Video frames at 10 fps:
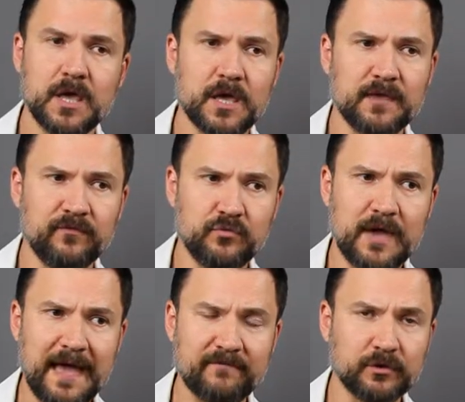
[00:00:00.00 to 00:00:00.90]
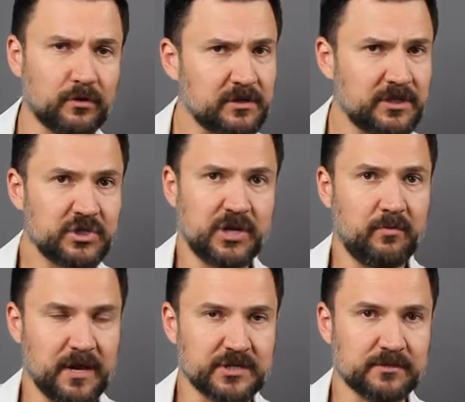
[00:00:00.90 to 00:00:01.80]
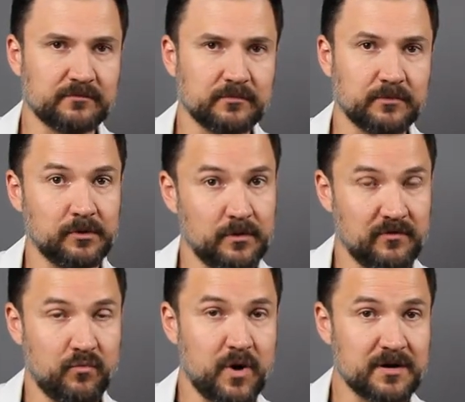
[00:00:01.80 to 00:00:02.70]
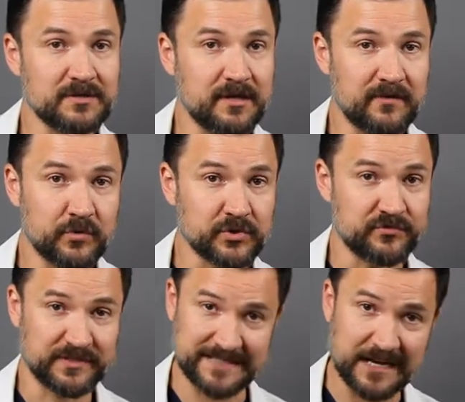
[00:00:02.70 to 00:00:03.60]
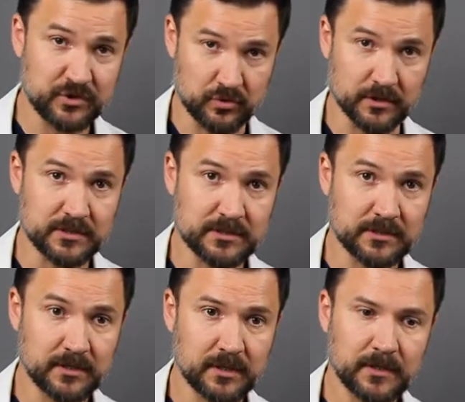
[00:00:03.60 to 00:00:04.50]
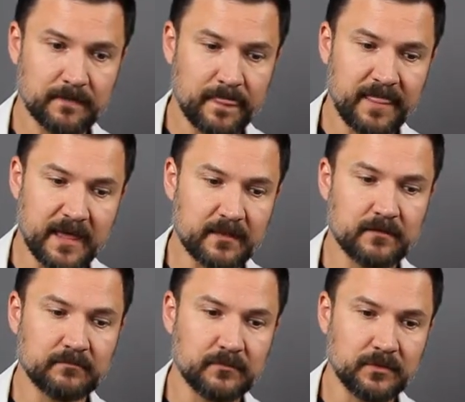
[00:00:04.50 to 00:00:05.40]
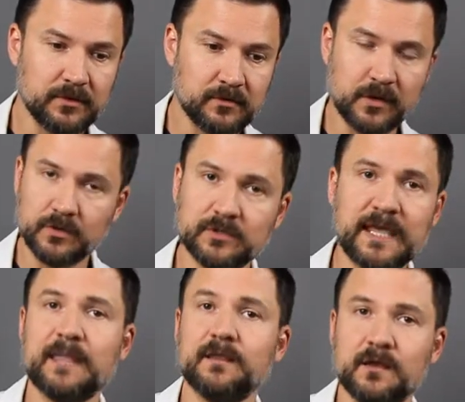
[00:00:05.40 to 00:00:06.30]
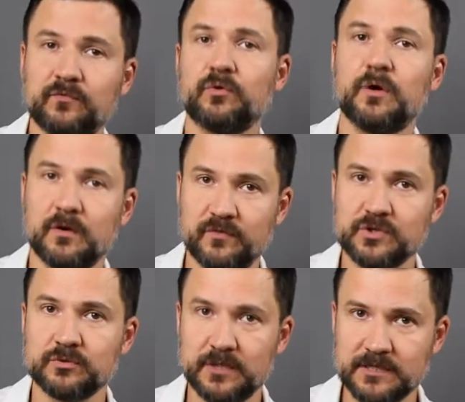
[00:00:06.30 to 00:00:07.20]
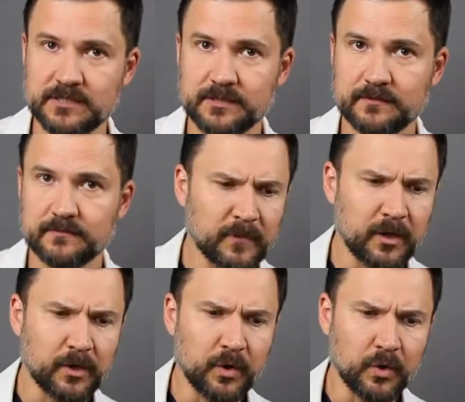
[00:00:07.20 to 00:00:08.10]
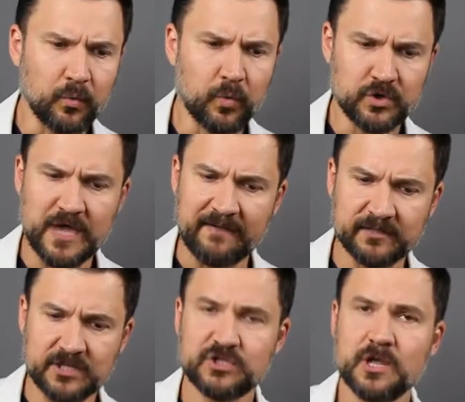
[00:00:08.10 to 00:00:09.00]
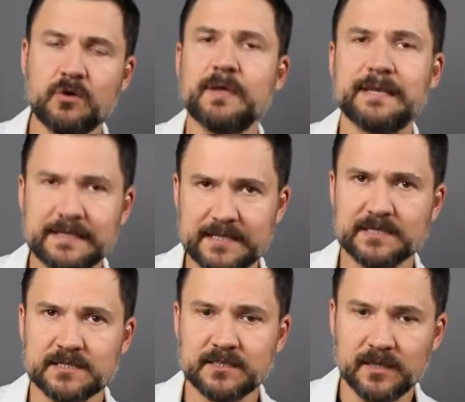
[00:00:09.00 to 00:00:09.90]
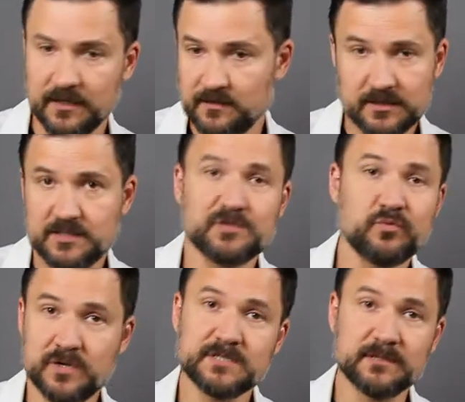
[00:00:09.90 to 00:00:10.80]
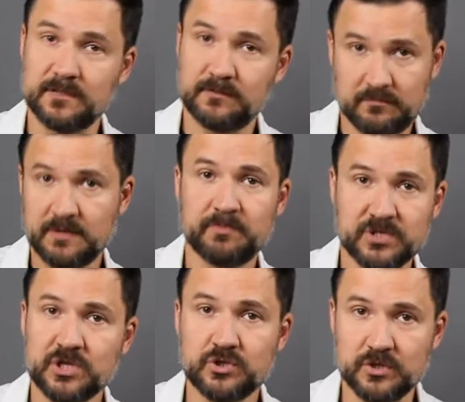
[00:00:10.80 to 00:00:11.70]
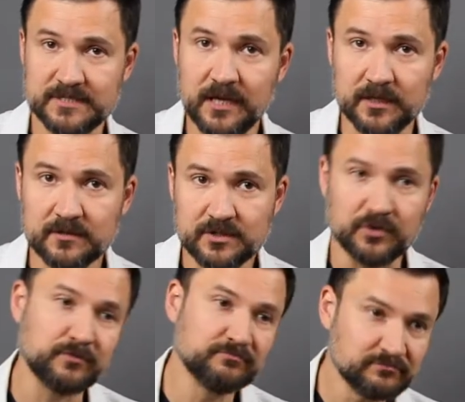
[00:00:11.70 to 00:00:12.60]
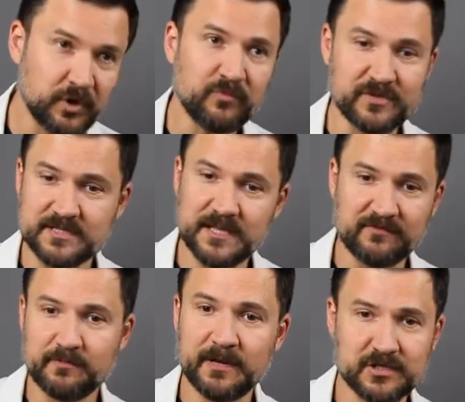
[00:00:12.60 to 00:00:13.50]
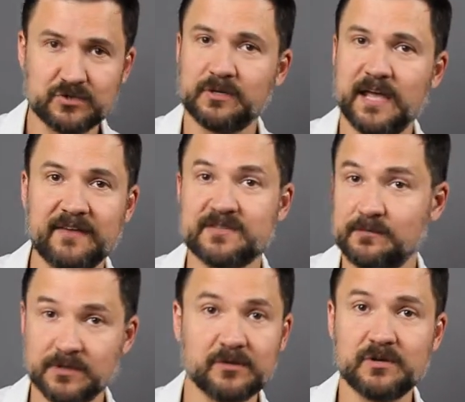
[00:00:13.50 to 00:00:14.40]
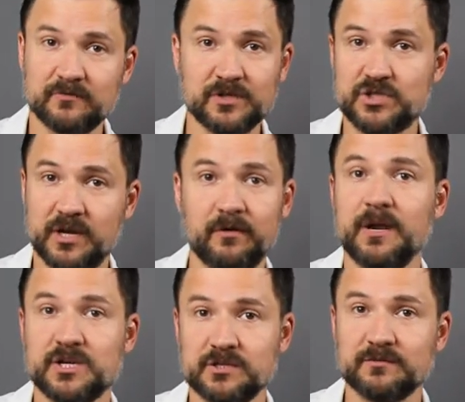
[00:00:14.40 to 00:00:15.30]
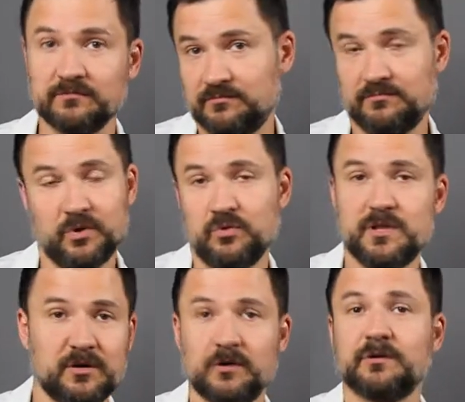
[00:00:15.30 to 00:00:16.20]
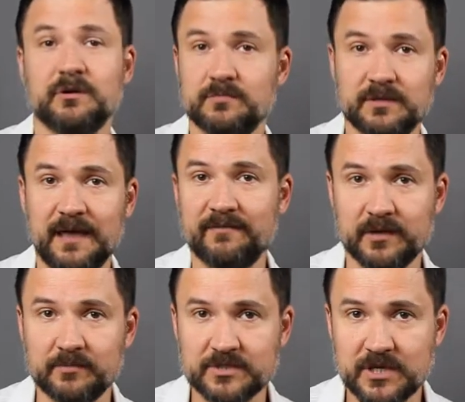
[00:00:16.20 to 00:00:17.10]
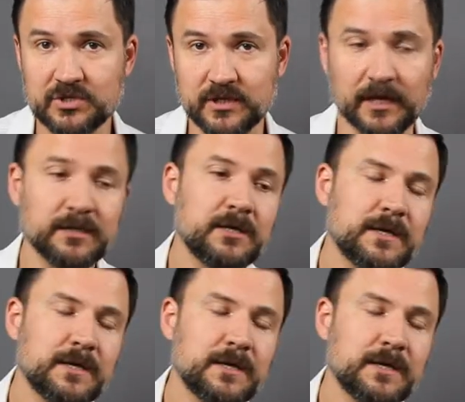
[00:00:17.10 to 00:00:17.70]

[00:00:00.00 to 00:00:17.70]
If you have a lot of degeneration, a lot of wear and tear of those facet joints, then you're not a candidate for an artificial disc. When you have a degenerated disc, and this is the reason that the procedure is done, so obviously everybody is going to have some degree of degeneration or they're not going to be having a procedure done,